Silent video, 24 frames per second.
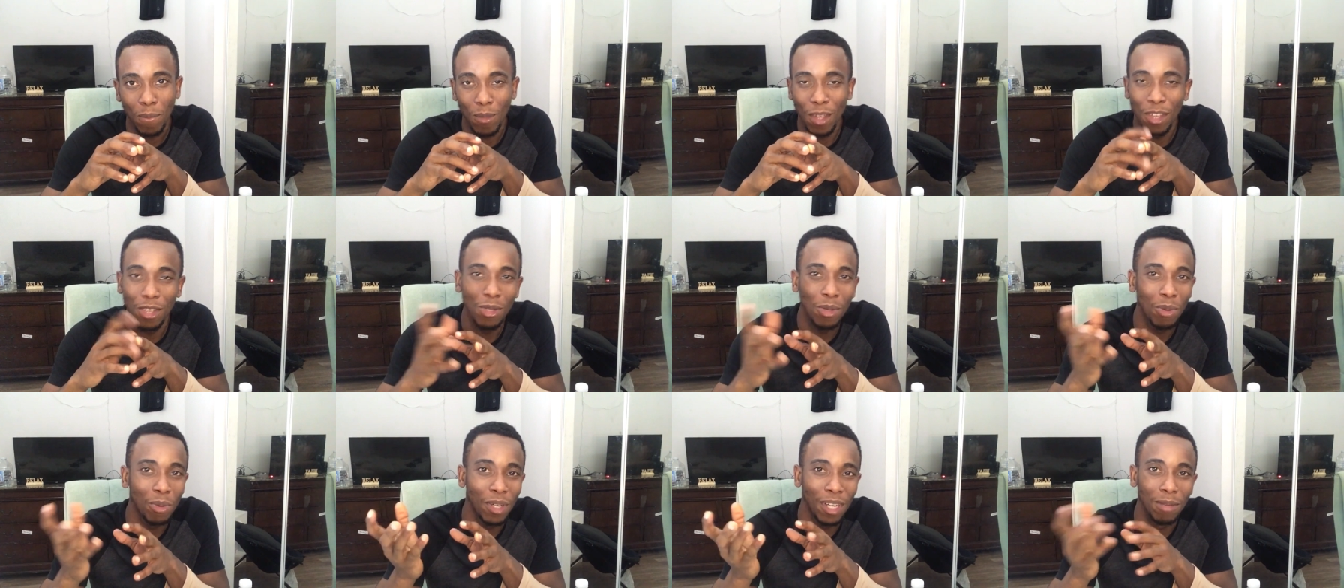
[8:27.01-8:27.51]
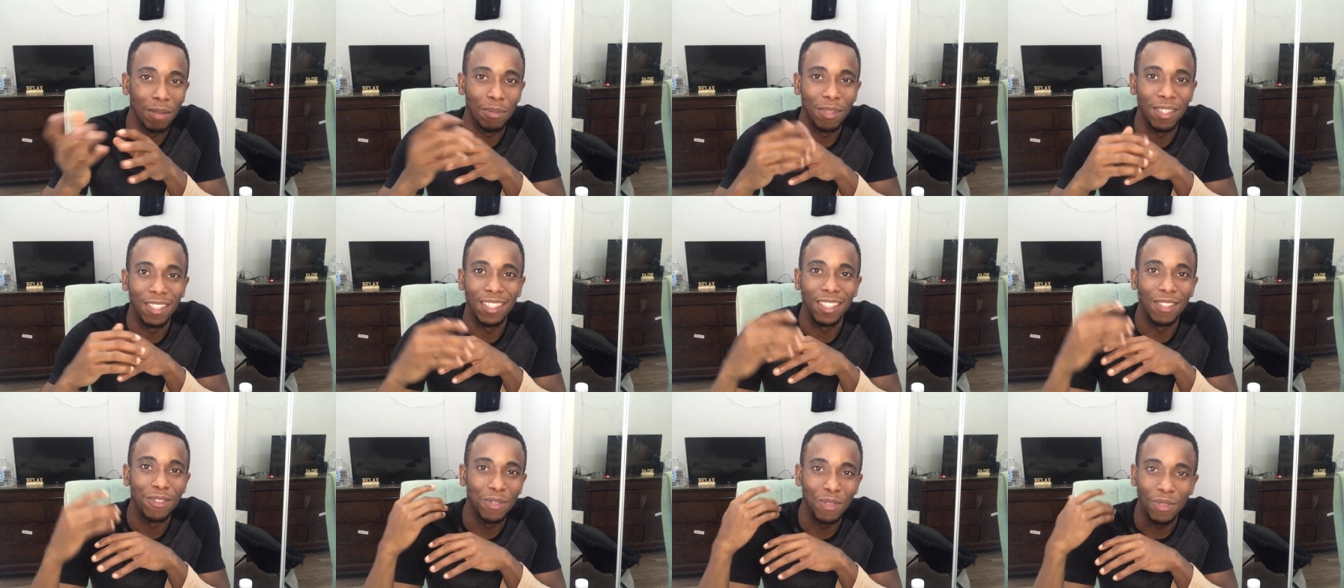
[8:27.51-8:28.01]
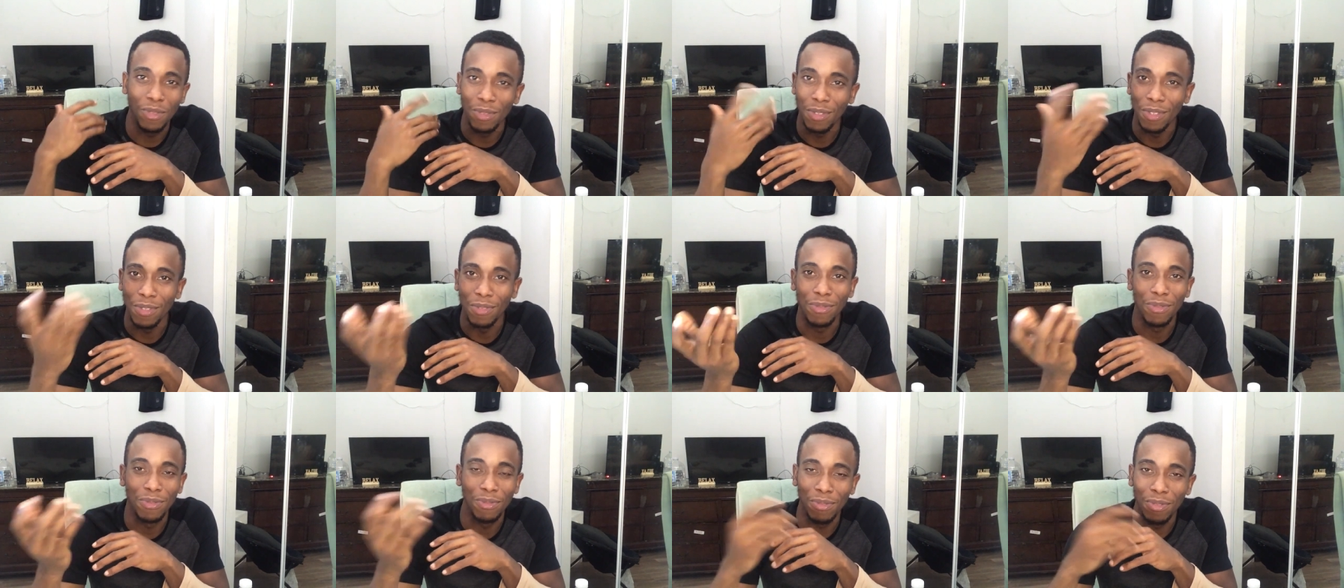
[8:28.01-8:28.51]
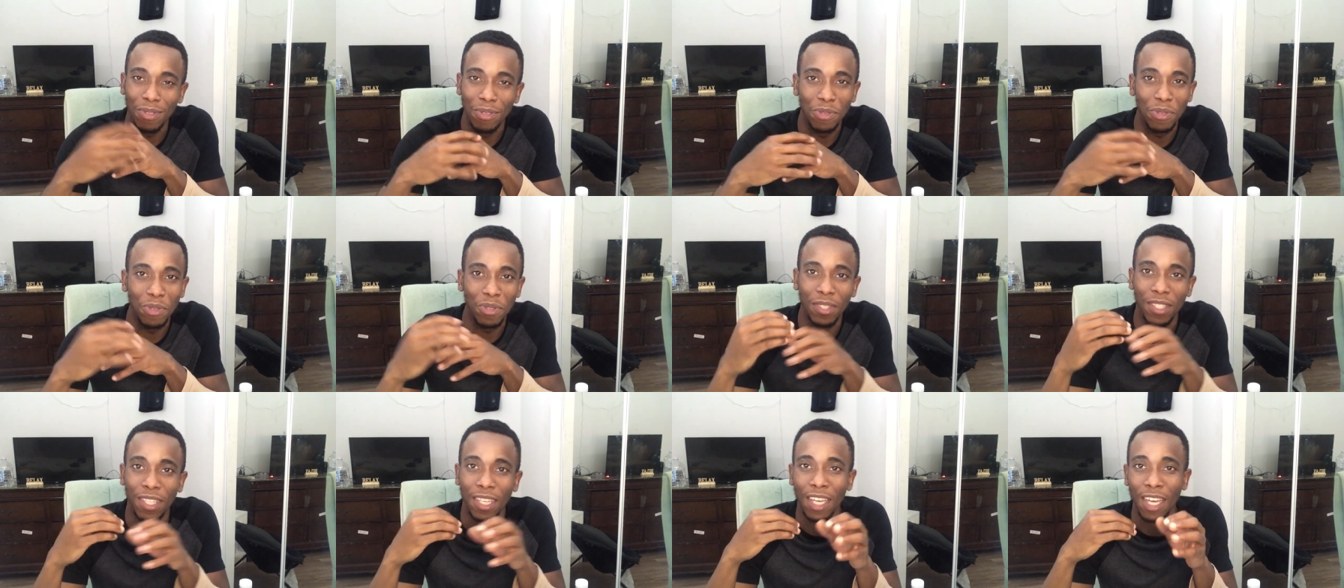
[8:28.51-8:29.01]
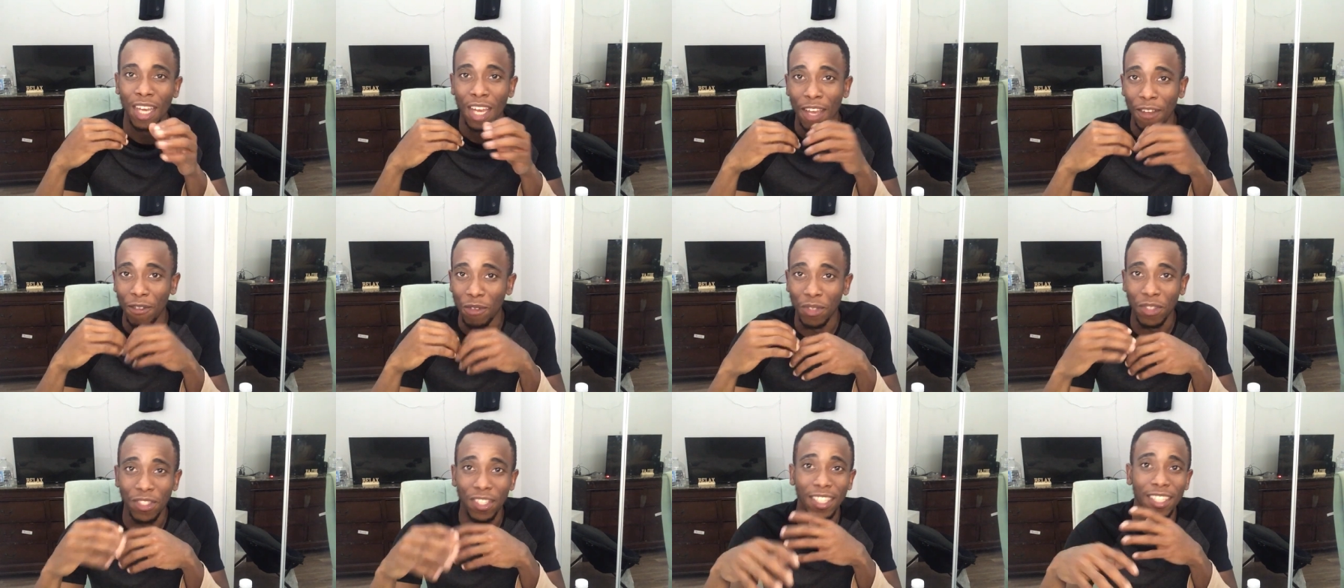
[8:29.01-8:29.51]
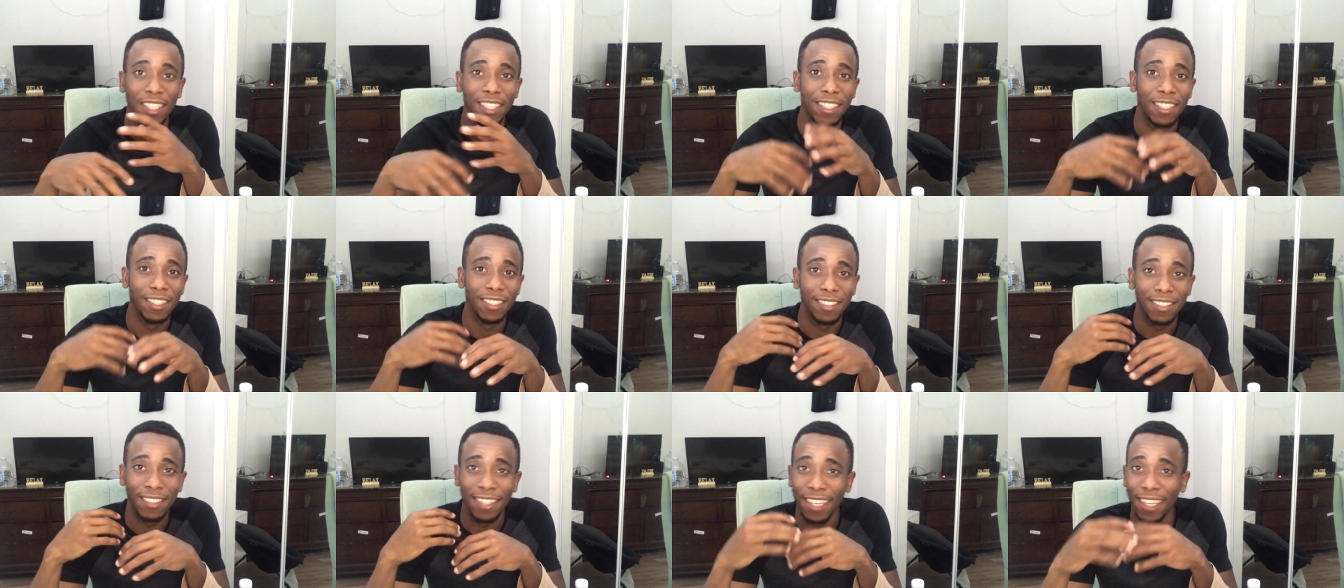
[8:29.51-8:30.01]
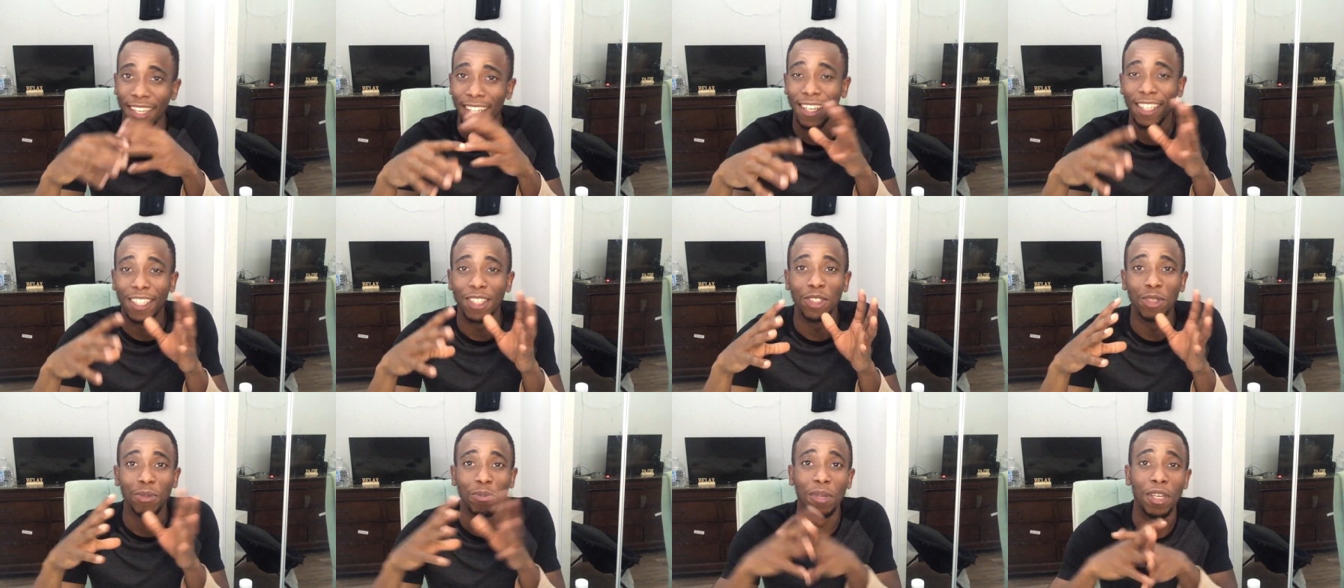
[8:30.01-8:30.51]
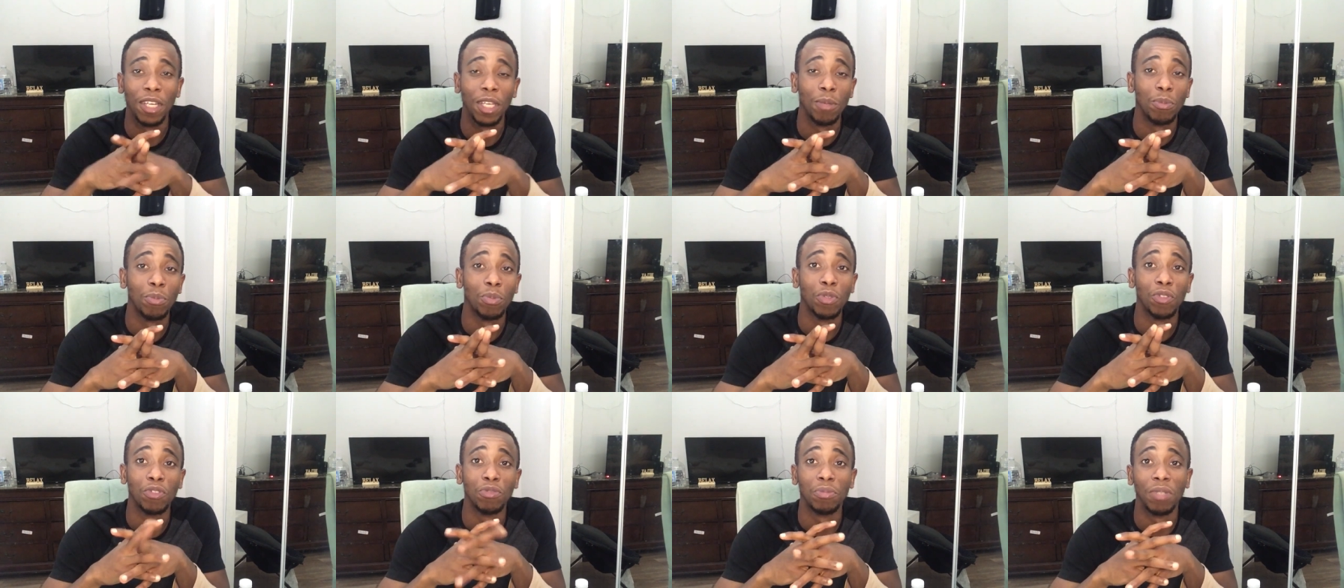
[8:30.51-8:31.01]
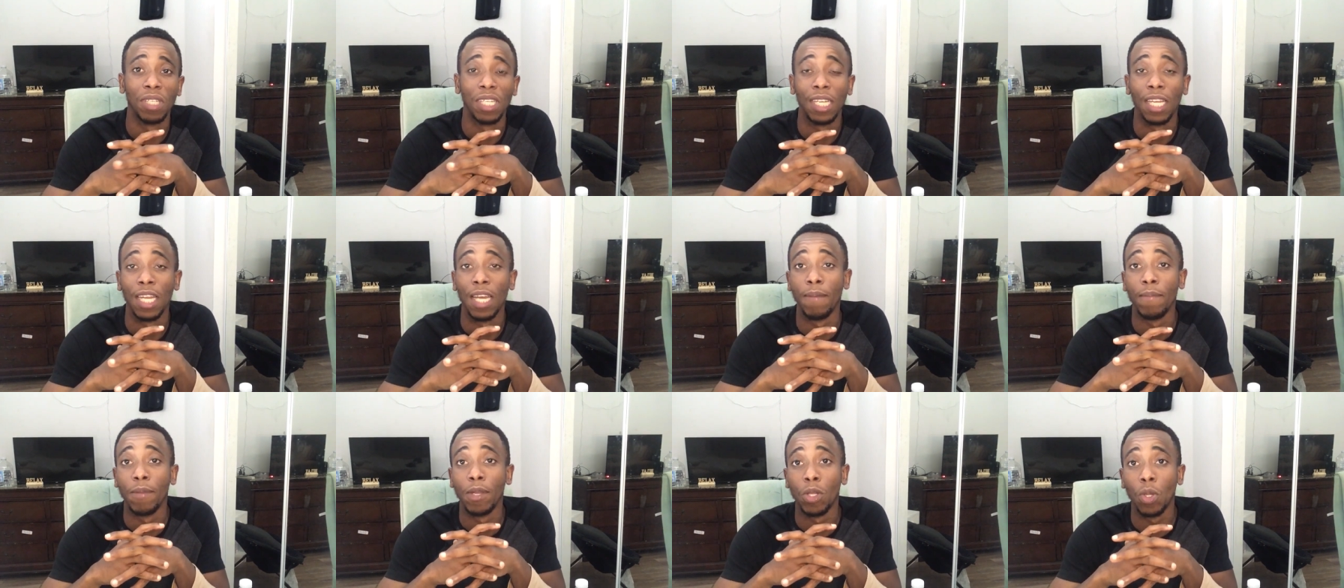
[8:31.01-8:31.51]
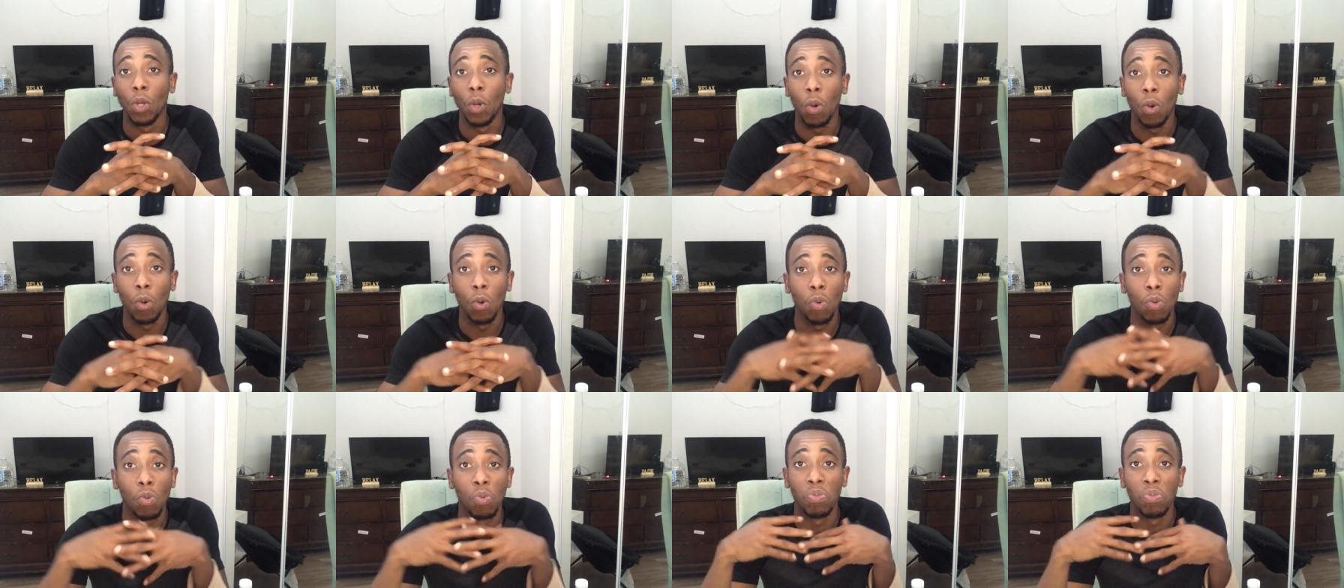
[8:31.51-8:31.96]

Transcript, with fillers: know, you know what I mean. If, if, if, you, if you see any side I need to make improvement, let me know.